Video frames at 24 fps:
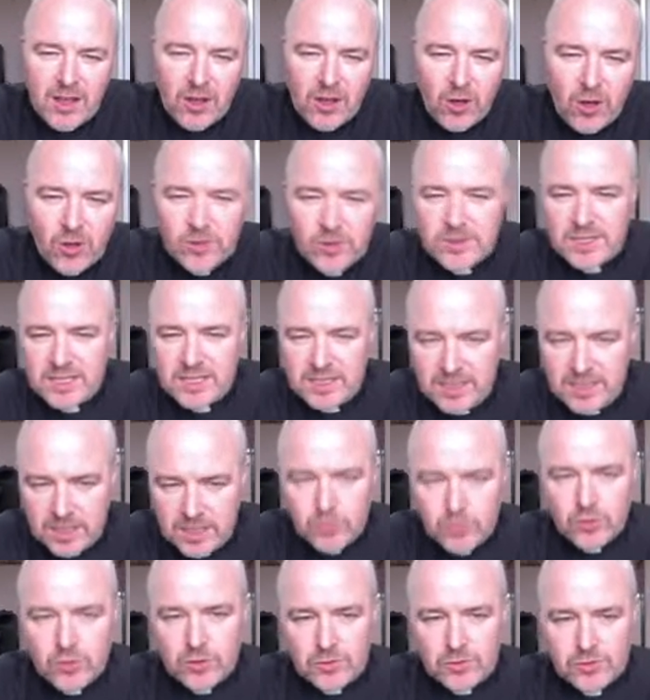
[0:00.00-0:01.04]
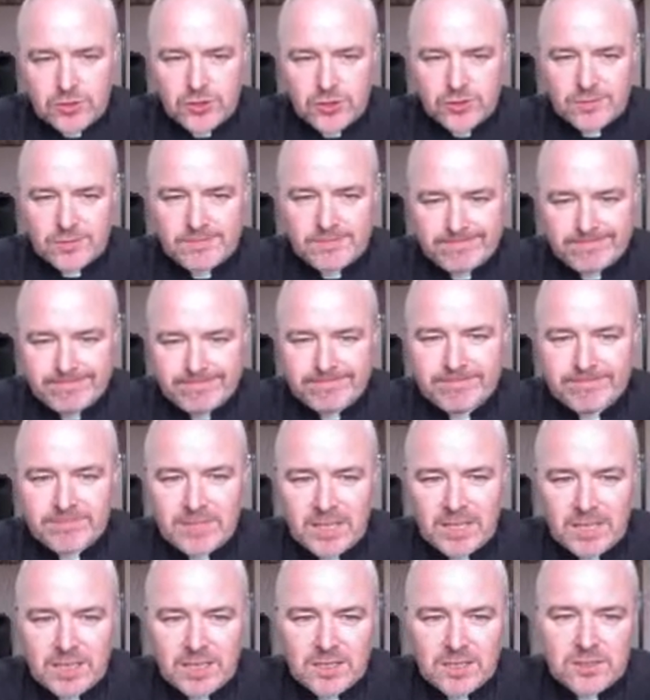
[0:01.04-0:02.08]
are they Hebrews,
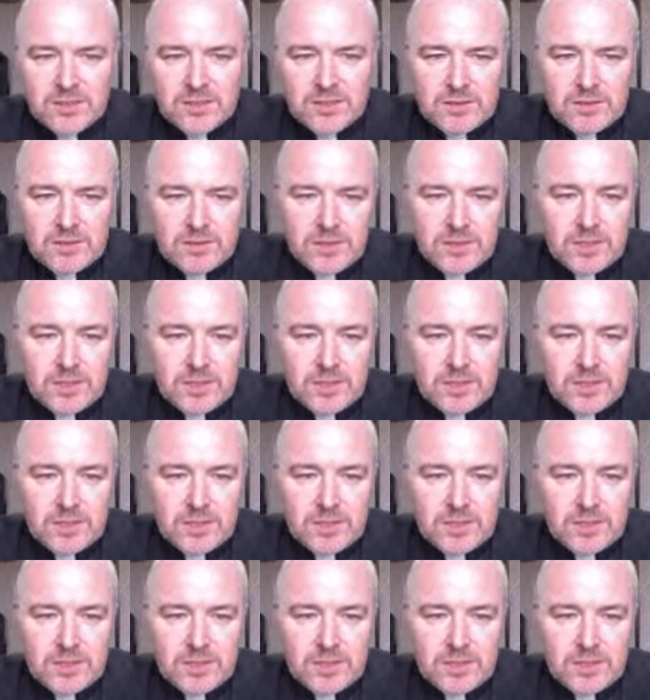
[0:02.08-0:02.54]
in